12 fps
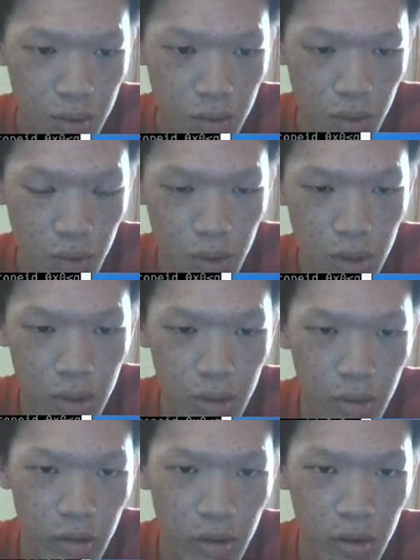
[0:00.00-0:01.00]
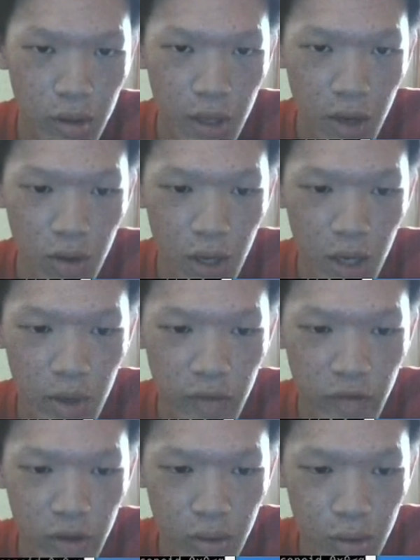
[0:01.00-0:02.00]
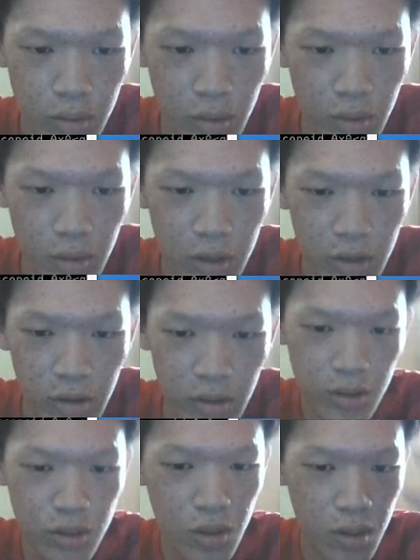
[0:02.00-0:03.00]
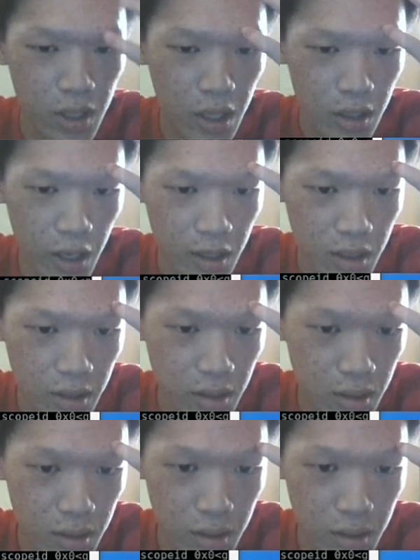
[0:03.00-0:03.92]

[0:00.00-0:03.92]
we will use our MFS console. This is a shortcut I learned.